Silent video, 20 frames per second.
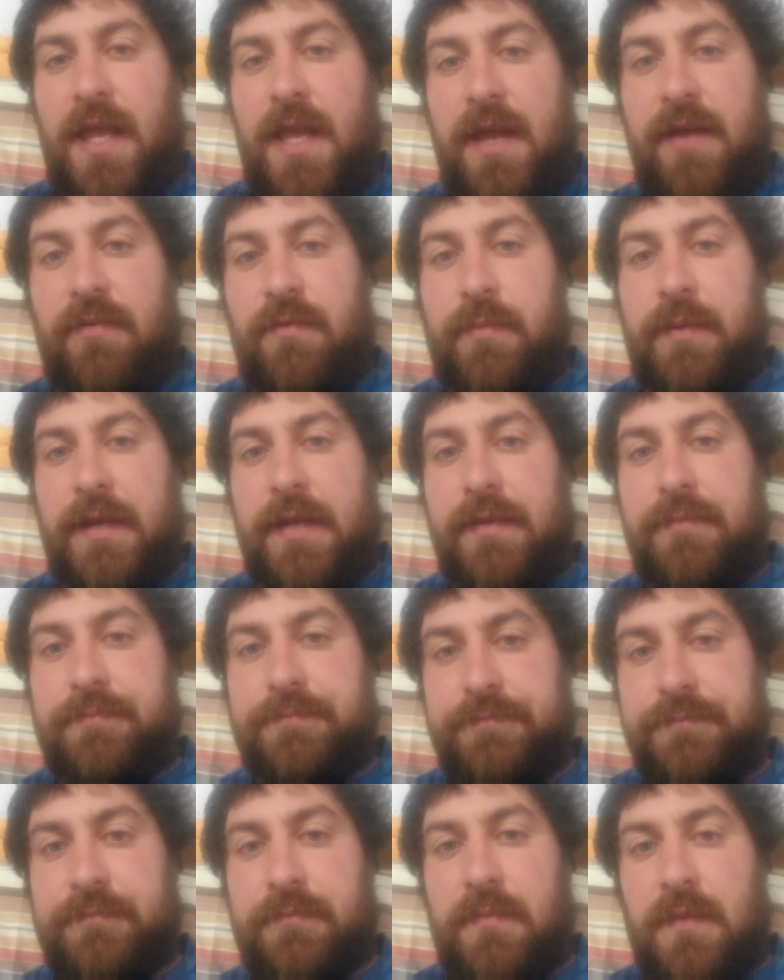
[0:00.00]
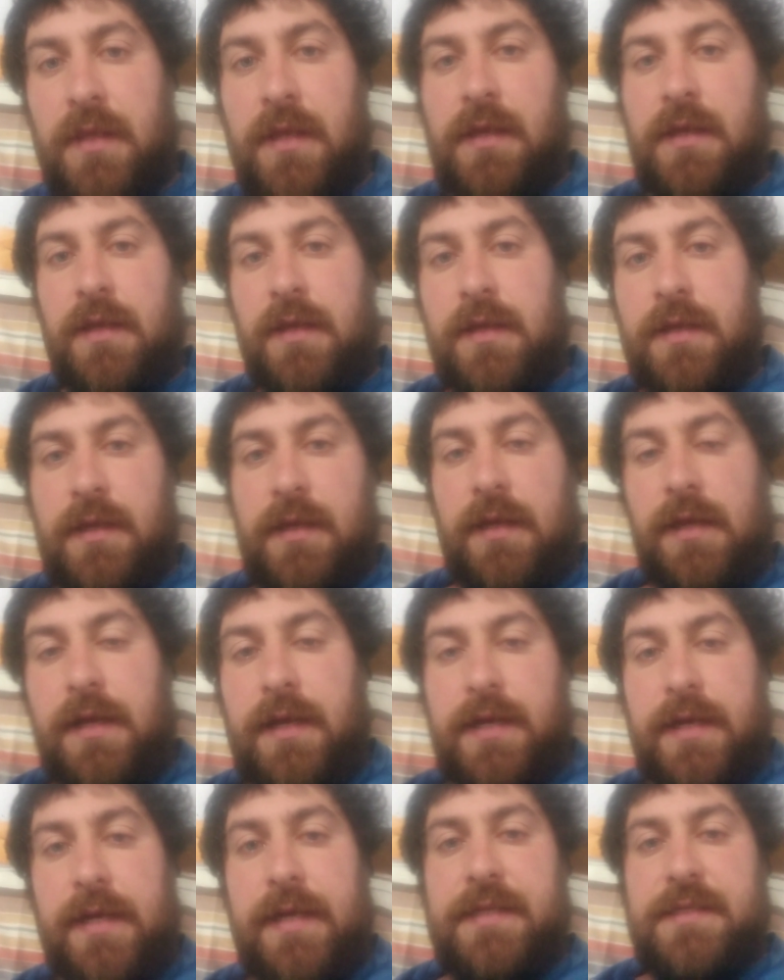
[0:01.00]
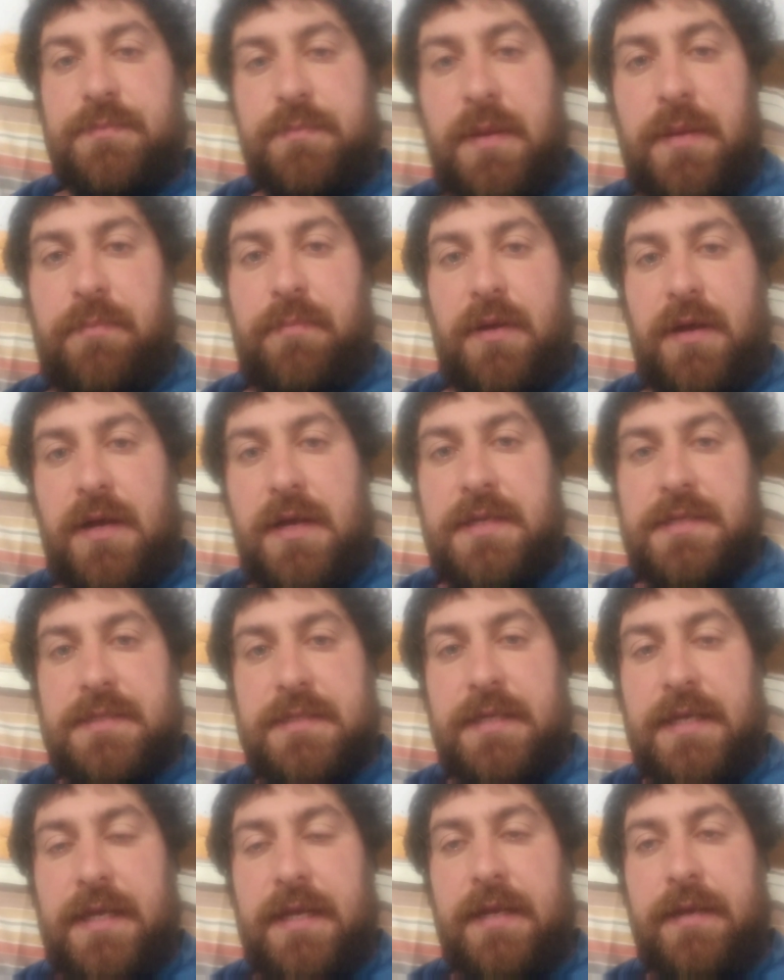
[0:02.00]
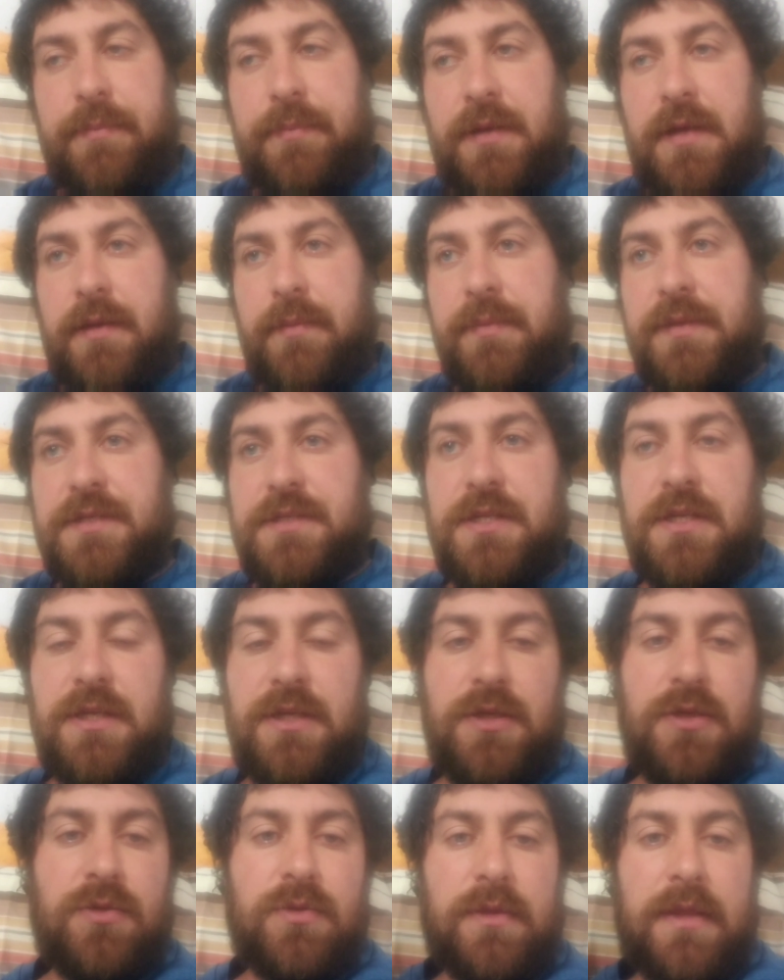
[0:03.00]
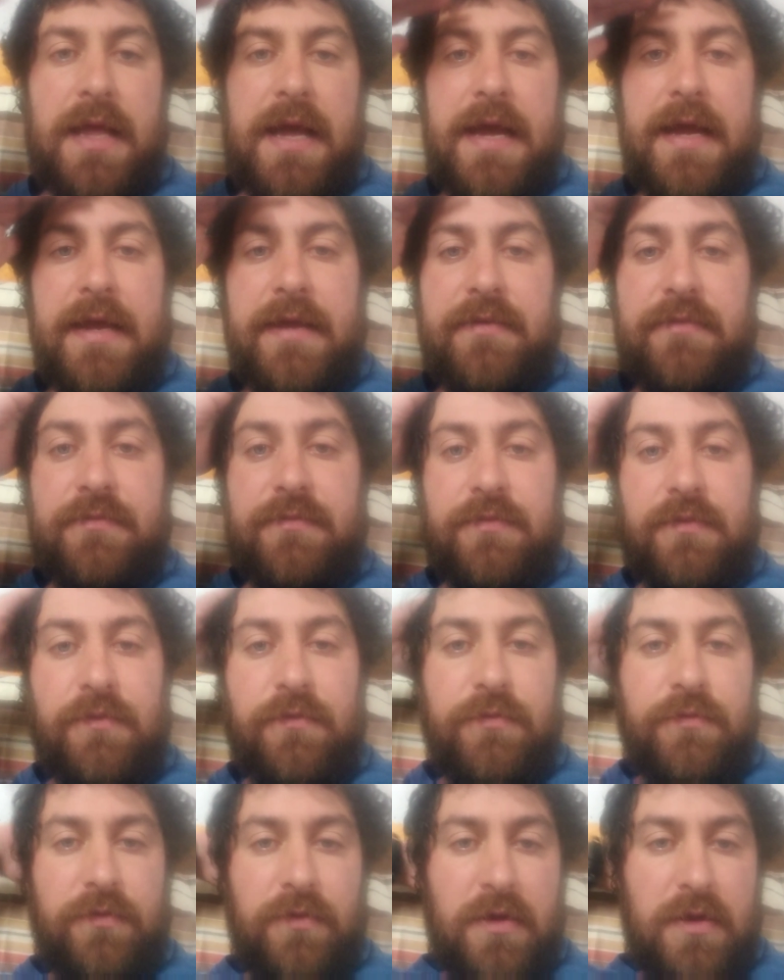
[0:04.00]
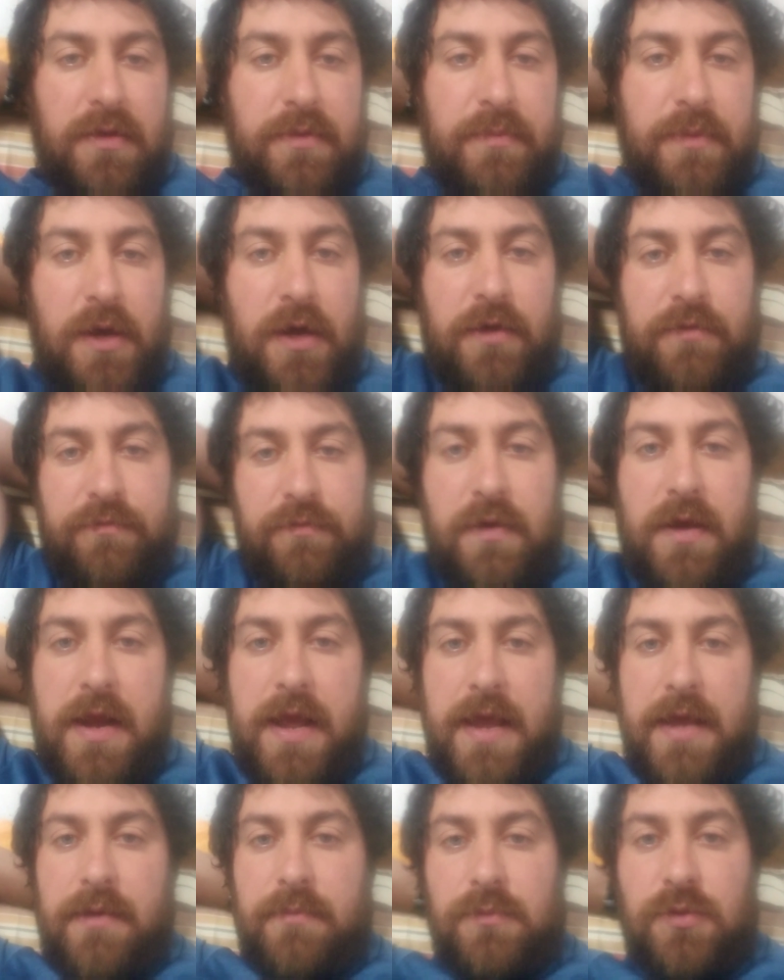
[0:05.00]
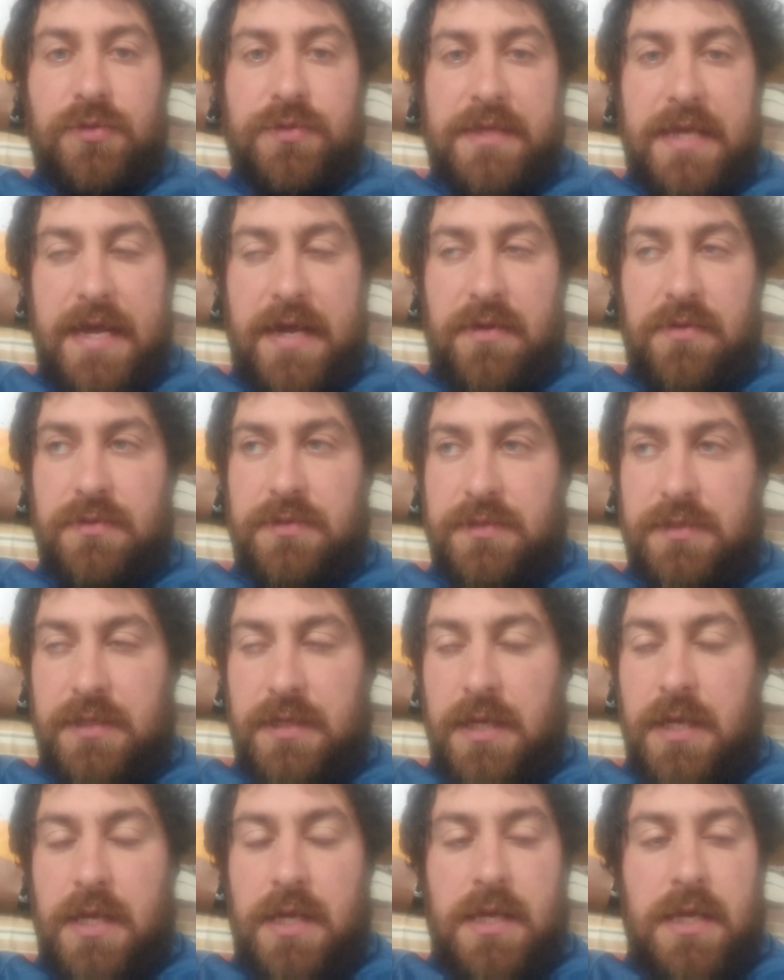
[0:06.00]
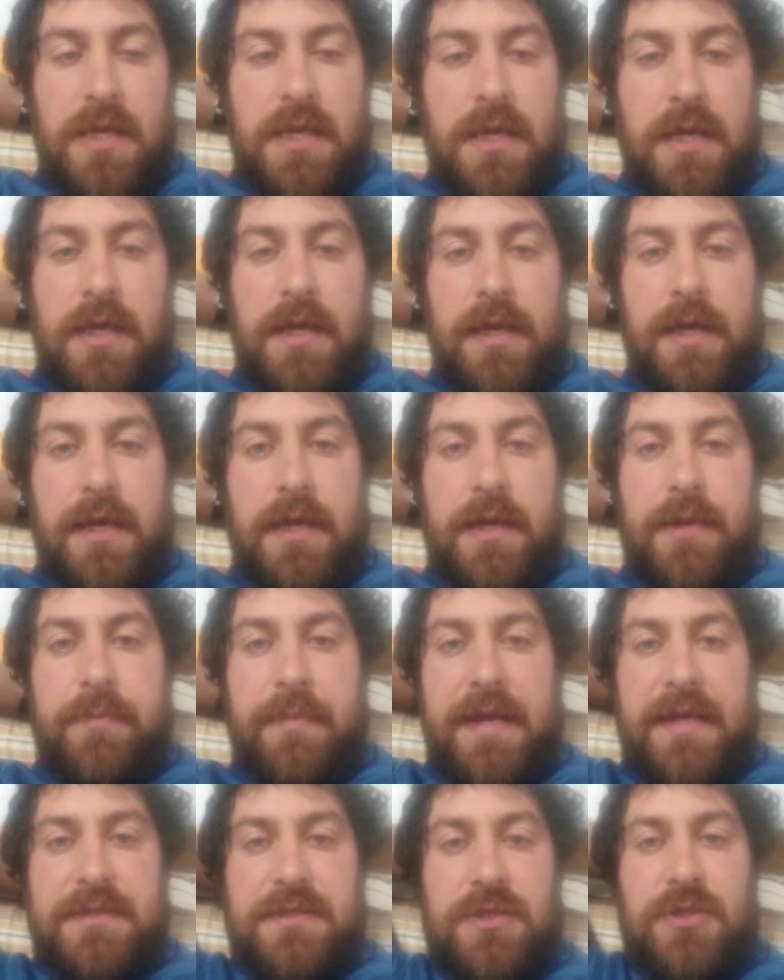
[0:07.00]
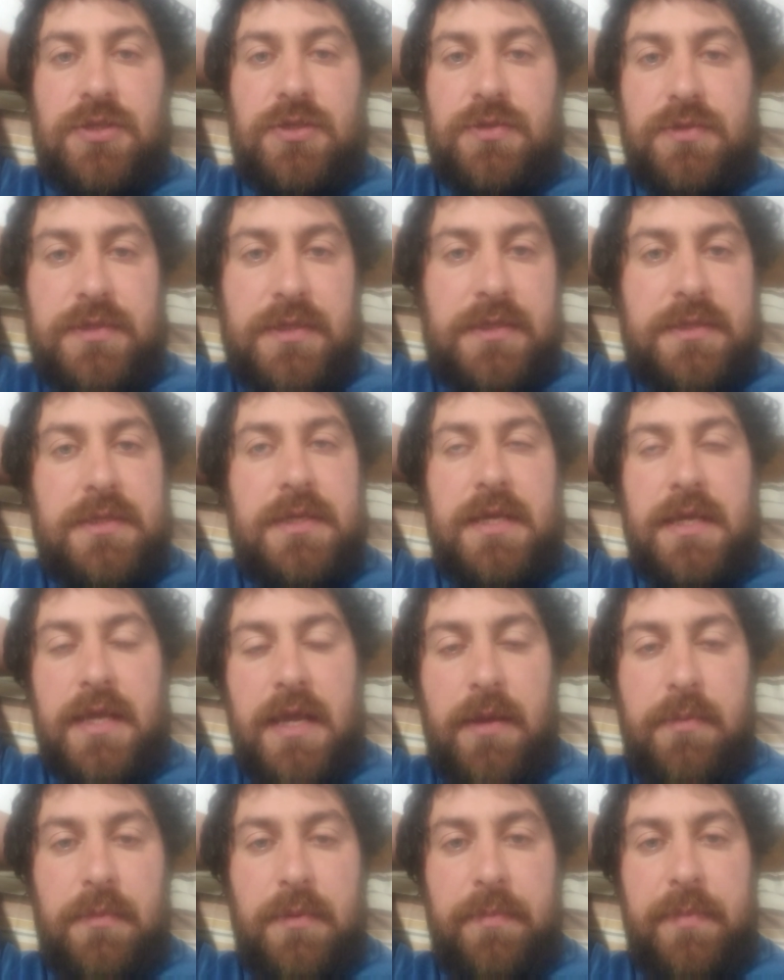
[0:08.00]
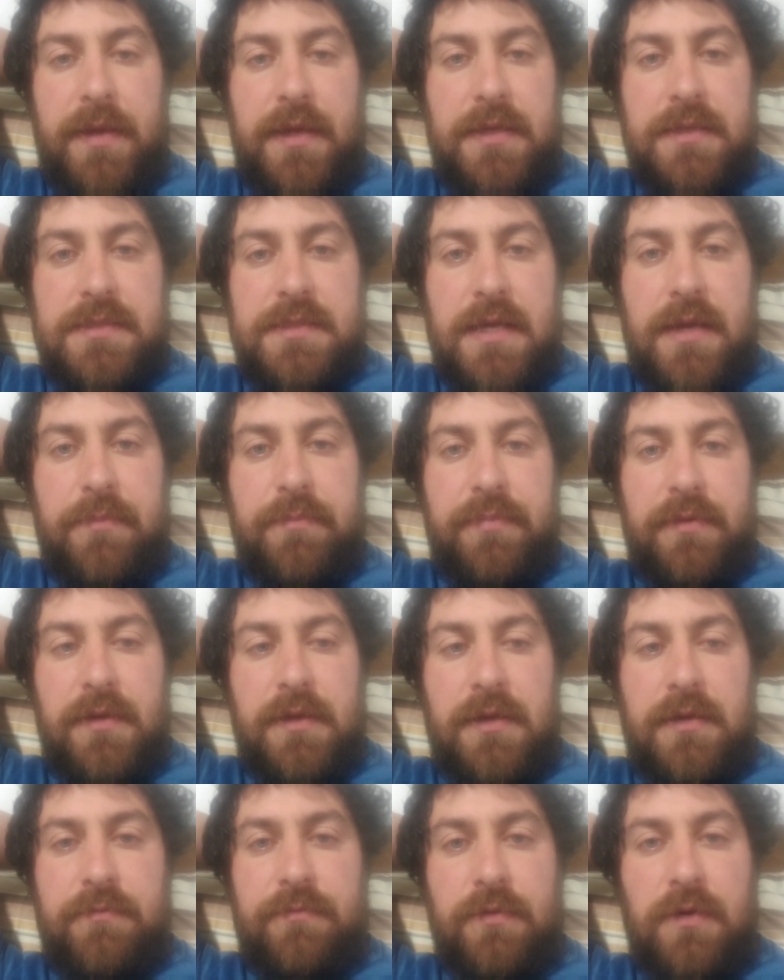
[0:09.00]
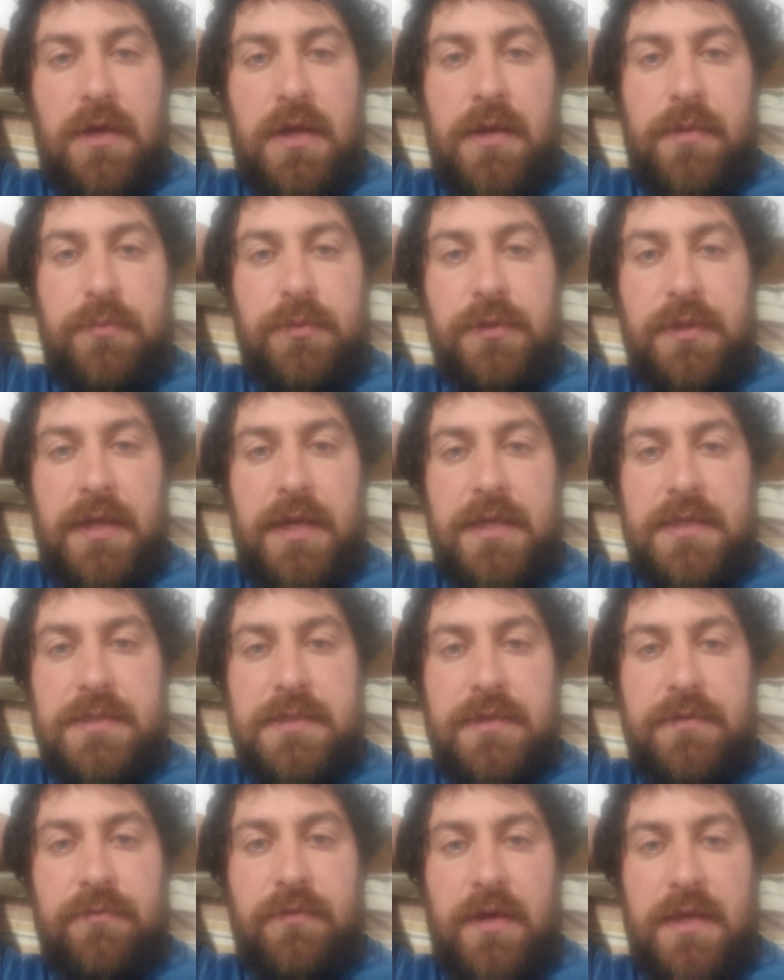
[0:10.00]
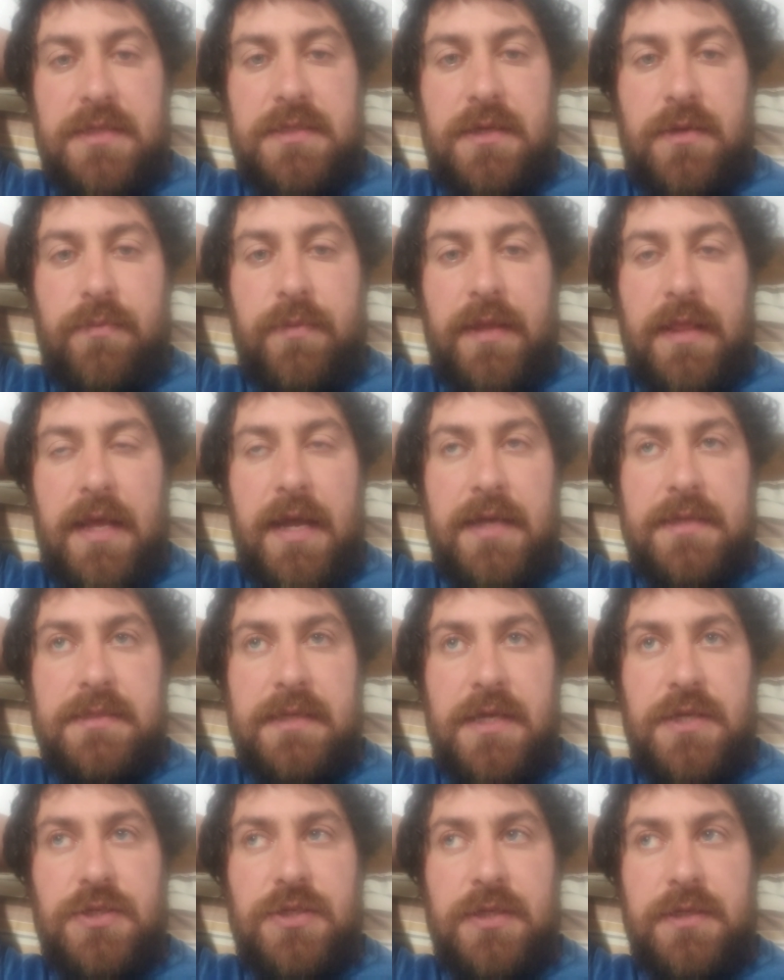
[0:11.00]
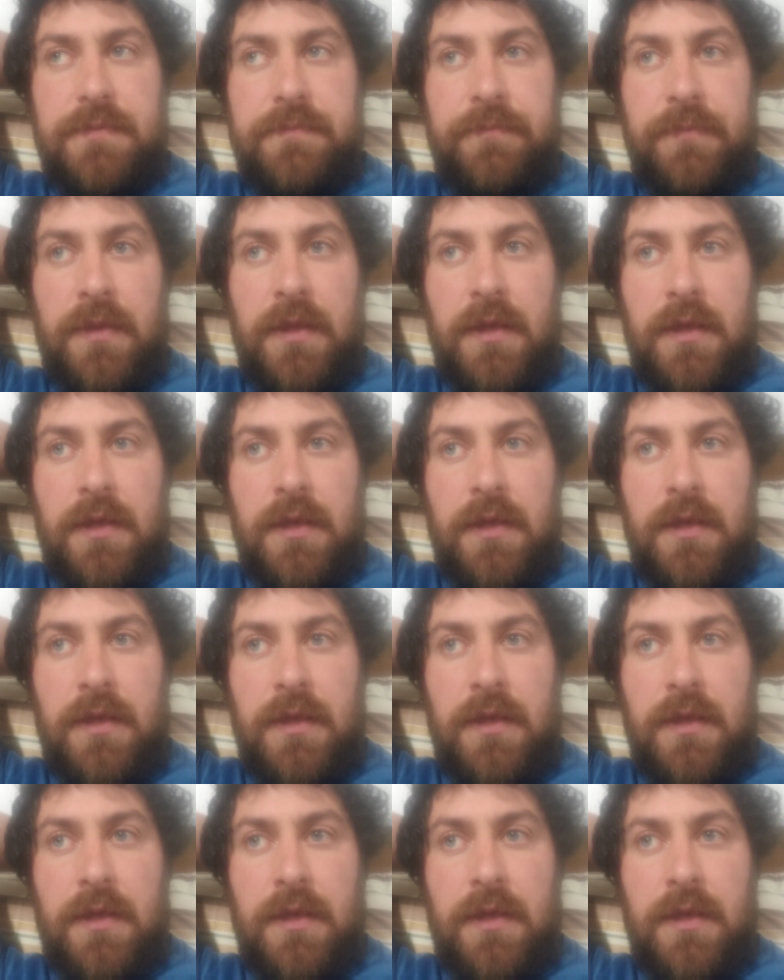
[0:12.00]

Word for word: Hey everybody, uh, it's Pit Boss, and I'm coming to you live from our friend Animal's house uh, in Massachusetts. He came to pick us up uh, for a couple days of rest and relaxation,